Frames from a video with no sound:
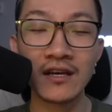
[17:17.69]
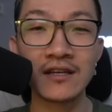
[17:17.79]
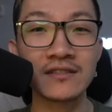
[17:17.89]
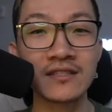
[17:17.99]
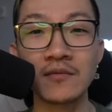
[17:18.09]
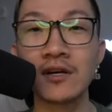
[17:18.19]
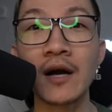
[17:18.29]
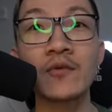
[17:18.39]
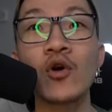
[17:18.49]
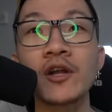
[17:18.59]
You can see I'm
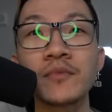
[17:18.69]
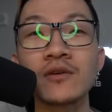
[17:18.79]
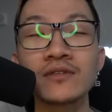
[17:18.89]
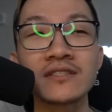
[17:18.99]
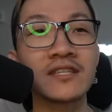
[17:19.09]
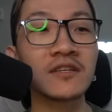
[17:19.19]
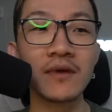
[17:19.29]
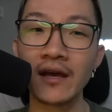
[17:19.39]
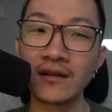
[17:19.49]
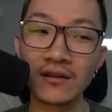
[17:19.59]
climbing quite a bit with this team,
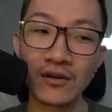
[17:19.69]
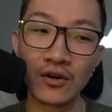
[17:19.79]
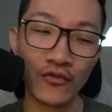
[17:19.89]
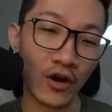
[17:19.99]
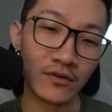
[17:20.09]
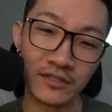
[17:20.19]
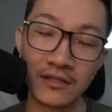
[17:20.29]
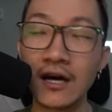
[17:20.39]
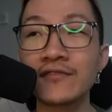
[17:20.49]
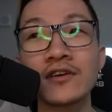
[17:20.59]
and overall it was a
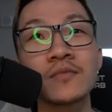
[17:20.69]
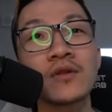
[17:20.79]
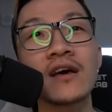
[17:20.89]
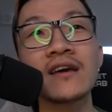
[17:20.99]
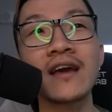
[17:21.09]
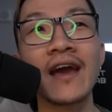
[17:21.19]
lot of fun to play,